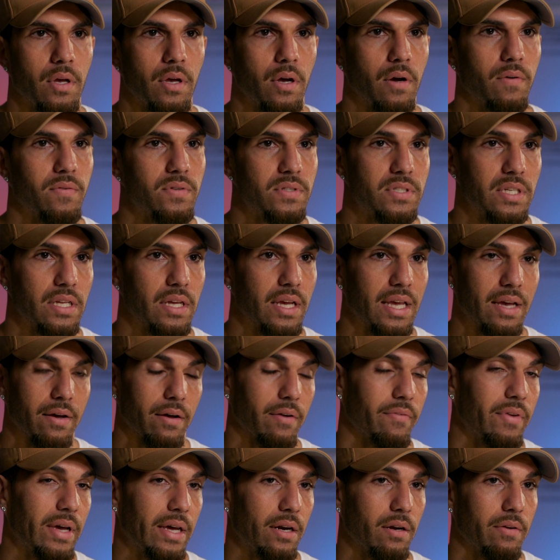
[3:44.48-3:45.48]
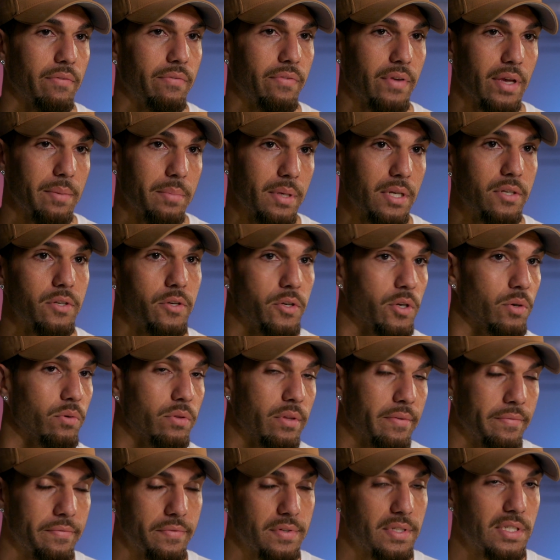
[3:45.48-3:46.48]
Obviously, I've had a fair bit to do with
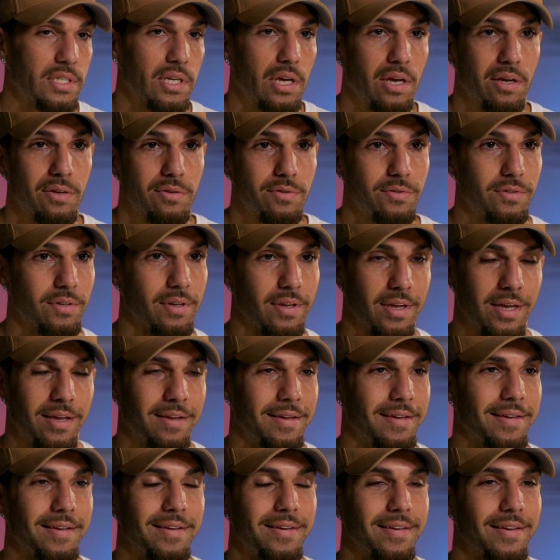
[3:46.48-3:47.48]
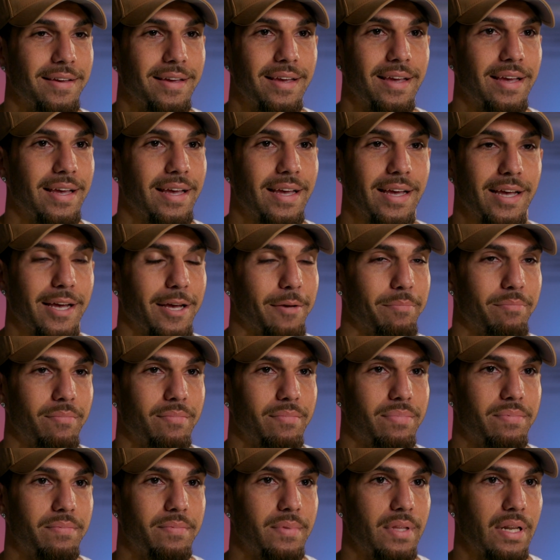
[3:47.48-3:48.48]
the physios
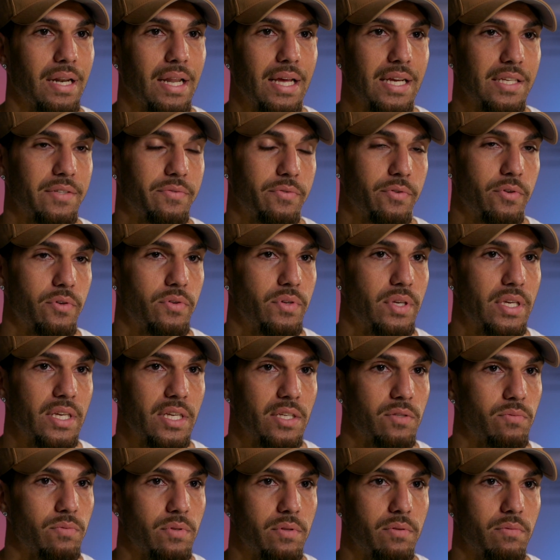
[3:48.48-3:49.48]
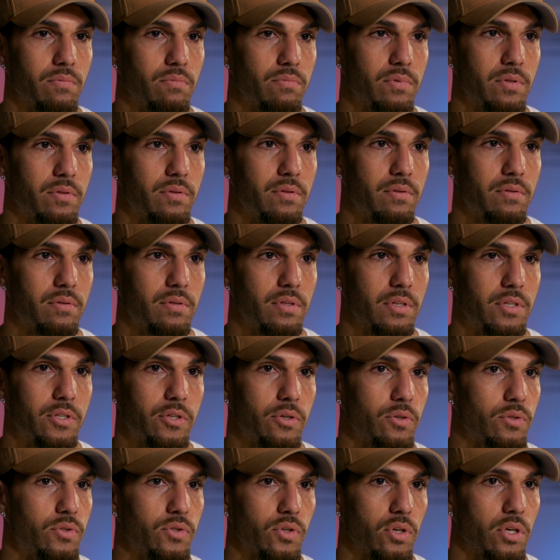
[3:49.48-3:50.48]
the last few years with the
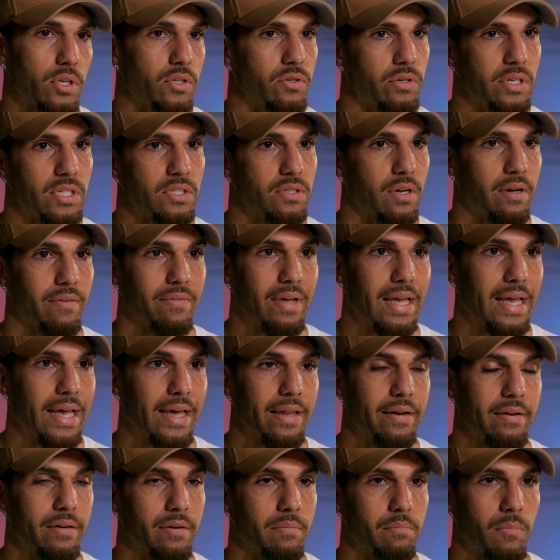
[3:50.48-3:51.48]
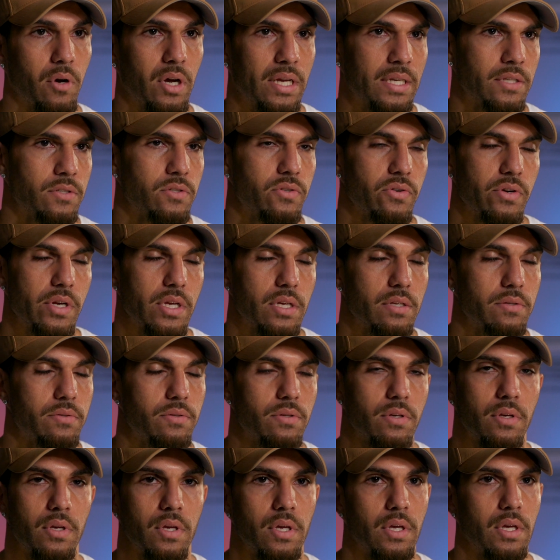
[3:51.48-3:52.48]
two surgeries I've had and my
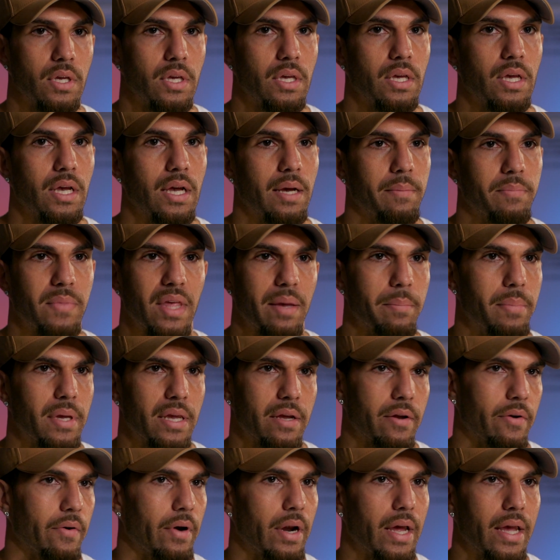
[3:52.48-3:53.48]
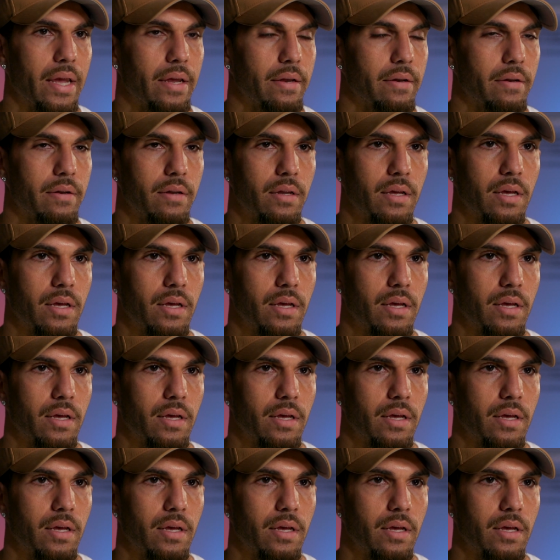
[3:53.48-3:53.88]
injuries. They've been great.